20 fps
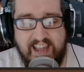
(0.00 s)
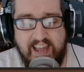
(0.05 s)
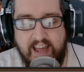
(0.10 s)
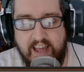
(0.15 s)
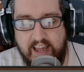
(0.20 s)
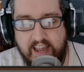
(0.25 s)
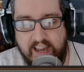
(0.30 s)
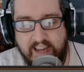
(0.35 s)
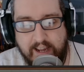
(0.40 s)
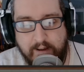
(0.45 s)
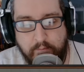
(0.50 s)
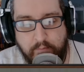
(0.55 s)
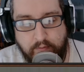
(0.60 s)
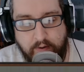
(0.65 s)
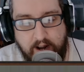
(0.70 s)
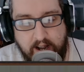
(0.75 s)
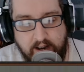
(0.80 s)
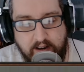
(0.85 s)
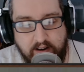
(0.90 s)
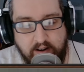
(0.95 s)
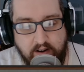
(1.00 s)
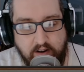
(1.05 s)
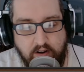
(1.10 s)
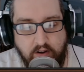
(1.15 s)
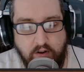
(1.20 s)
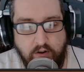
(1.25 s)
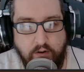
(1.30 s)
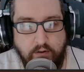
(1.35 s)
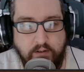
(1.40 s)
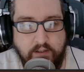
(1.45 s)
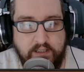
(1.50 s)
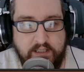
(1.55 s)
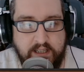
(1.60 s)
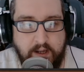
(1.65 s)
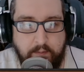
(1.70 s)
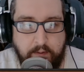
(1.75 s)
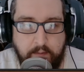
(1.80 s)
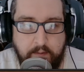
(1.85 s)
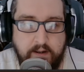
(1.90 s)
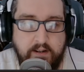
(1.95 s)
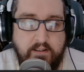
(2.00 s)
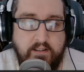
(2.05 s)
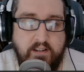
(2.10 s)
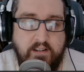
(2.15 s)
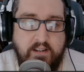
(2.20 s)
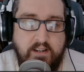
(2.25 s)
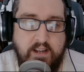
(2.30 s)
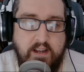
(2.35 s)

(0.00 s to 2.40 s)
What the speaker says: a brand new supplement.